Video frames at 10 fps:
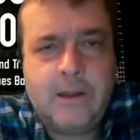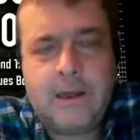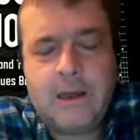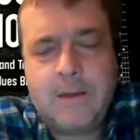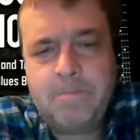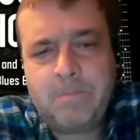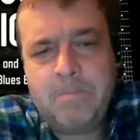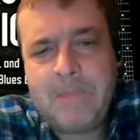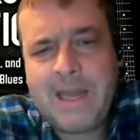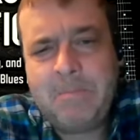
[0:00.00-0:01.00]
Um,
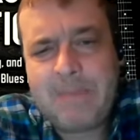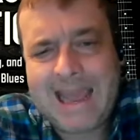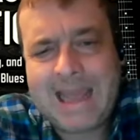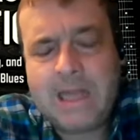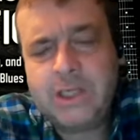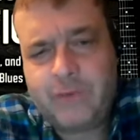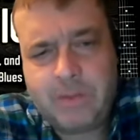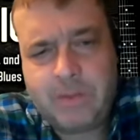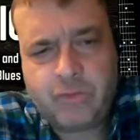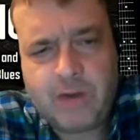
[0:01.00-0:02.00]
many bands
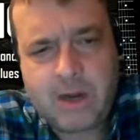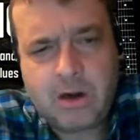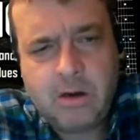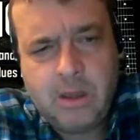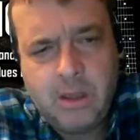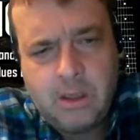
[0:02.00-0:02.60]
from the greater